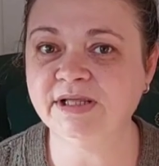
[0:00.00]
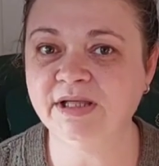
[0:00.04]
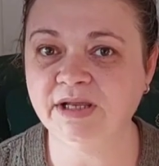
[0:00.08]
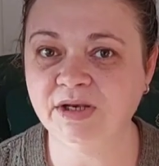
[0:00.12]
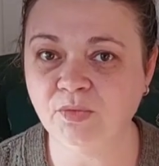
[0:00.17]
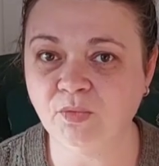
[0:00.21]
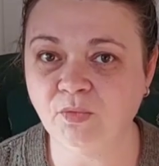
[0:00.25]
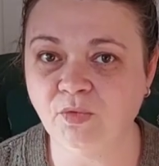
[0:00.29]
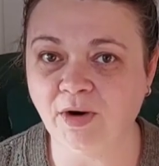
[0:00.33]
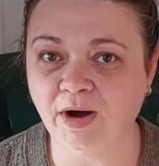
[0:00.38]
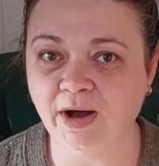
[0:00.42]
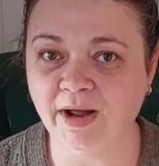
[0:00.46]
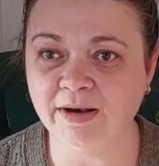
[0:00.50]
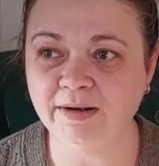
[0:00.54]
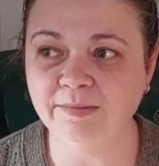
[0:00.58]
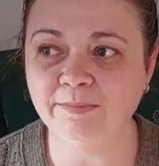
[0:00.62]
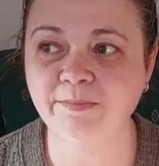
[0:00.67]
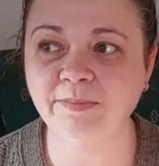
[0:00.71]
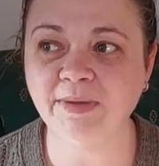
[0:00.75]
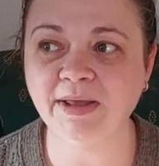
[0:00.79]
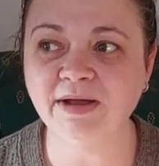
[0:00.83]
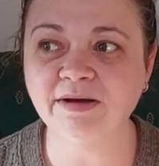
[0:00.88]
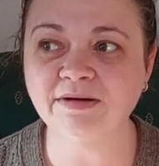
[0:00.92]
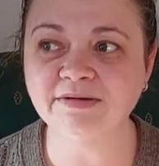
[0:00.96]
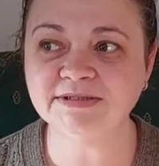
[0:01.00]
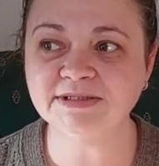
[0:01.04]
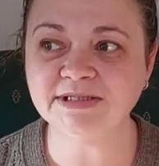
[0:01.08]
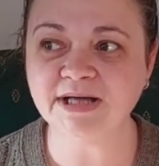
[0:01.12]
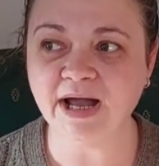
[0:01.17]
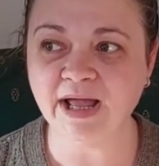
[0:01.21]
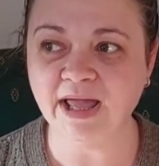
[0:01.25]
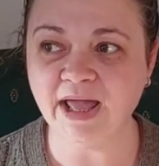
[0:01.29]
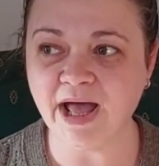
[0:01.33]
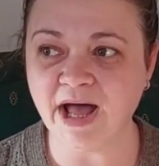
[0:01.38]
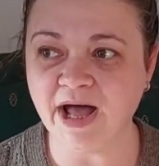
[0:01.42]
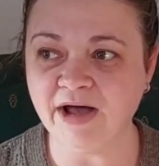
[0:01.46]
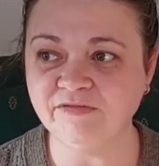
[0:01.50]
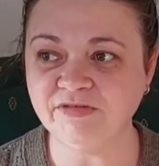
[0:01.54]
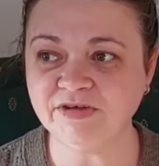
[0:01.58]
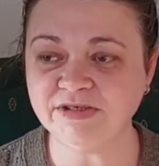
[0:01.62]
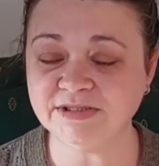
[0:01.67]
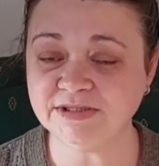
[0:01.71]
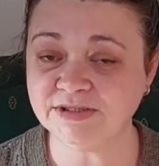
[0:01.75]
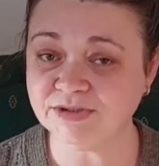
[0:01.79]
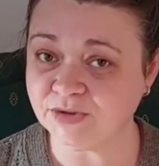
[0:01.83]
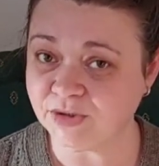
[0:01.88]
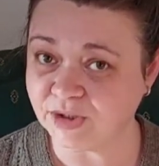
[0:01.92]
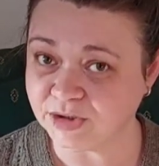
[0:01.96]
in one, because I have
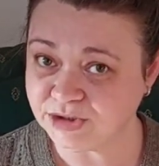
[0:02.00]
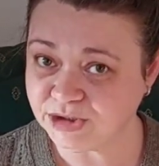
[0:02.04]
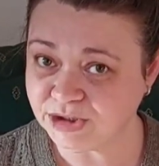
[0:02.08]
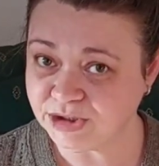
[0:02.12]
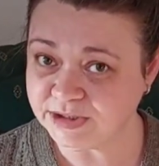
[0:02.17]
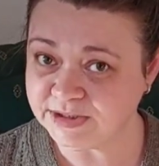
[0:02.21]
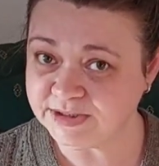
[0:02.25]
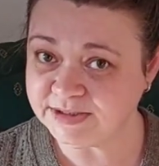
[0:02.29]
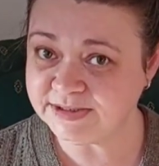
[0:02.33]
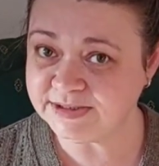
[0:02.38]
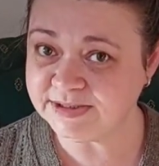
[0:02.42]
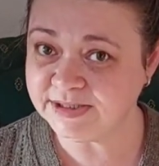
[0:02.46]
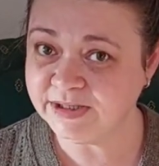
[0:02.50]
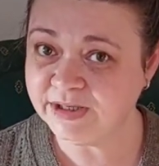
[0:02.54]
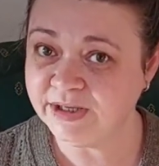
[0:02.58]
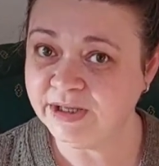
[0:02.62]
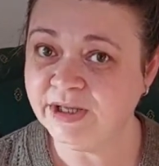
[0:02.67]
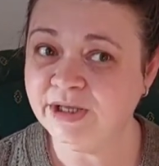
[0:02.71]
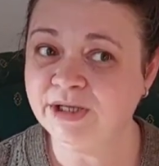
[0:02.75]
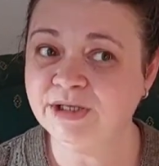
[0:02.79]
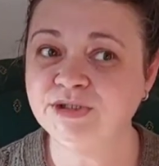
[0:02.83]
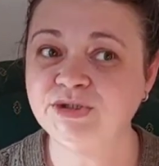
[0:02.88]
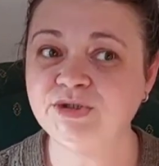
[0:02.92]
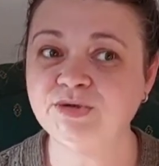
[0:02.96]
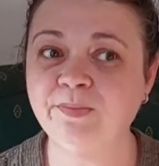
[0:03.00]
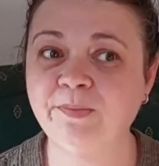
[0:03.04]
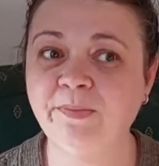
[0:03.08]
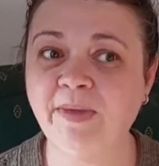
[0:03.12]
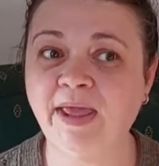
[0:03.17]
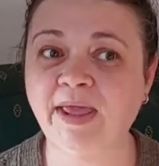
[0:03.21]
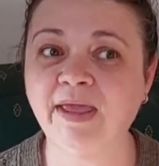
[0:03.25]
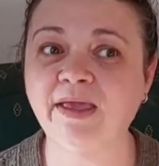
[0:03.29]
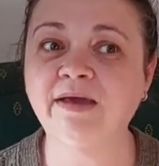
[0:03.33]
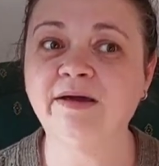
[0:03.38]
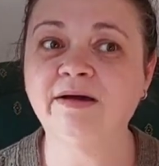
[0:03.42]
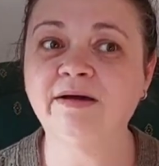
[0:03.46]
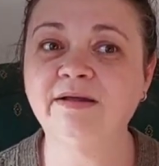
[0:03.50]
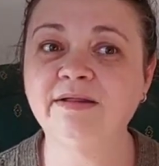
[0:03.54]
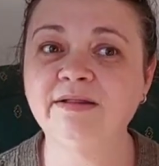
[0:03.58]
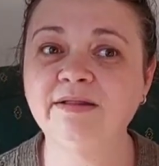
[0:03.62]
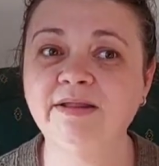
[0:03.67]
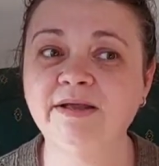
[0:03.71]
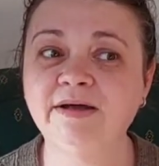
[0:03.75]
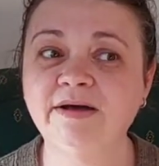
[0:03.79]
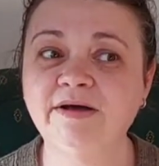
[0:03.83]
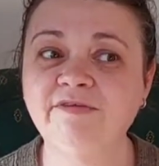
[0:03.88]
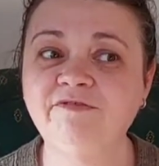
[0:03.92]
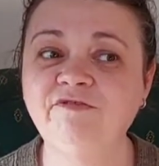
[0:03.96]
instructions to make
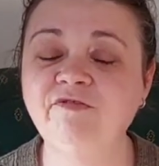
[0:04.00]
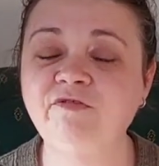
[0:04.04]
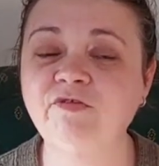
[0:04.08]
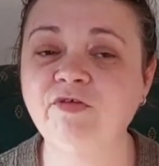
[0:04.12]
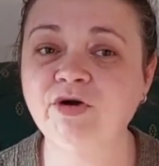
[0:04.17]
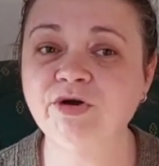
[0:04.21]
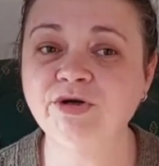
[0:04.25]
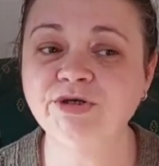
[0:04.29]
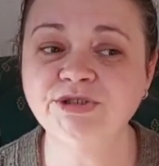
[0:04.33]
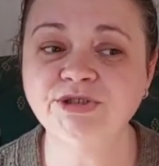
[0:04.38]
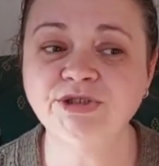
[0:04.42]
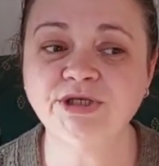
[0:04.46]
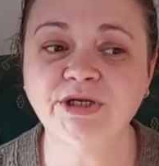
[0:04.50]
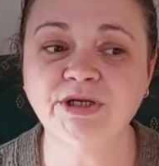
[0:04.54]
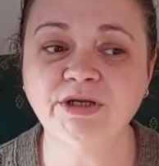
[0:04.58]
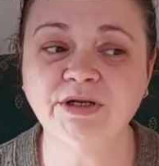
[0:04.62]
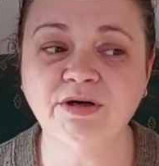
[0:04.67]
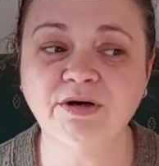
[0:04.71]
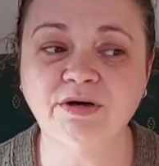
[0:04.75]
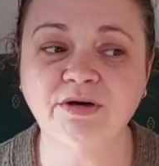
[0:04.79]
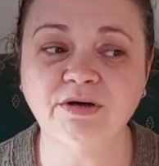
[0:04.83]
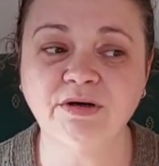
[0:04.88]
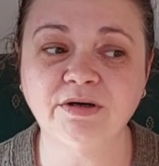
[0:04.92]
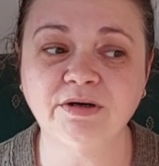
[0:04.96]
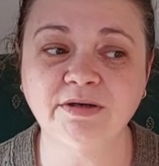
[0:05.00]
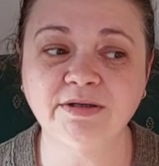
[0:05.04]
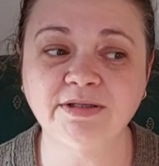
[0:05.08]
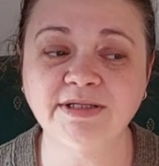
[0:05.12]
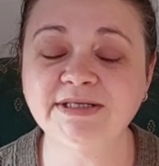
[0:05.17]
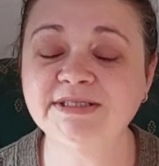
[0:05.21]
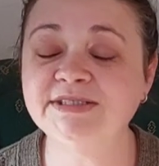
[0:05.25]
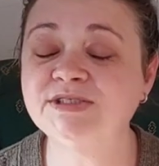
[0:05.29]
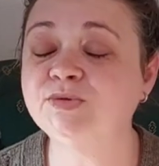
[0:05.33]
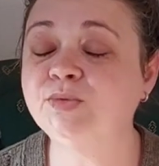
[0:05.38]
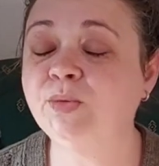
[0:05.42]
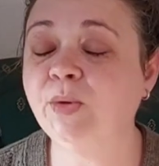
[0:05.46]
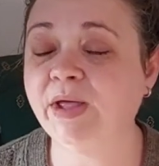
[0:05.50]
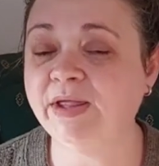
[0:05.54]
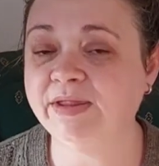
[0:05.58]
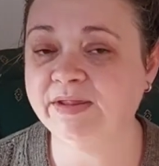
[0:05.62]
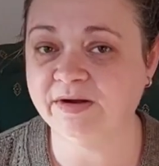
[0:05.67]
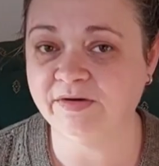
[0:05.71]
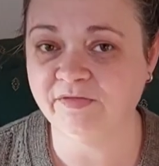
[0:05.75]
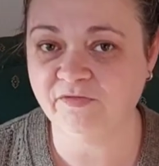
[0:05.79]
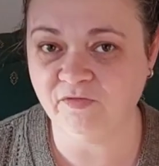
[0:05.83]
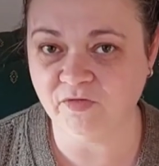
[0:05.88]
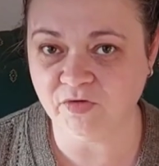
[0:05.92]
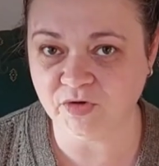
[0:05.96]
the version, the
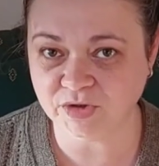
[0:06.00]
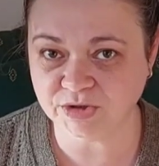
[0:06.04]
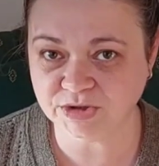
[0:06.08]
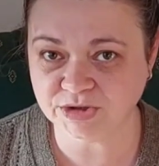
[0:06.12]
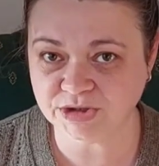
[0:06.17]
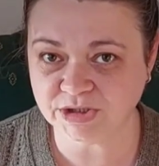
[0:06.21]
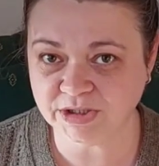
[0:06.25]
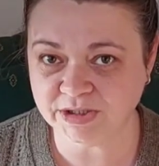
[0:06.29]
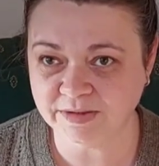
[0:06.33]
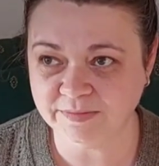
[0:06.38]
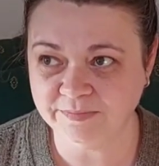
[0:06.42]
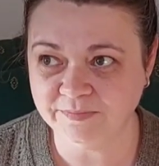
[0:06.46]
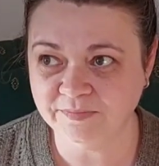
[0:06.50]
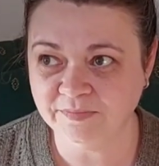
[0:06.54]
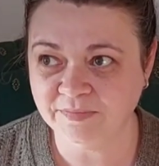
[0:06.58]
sweater version.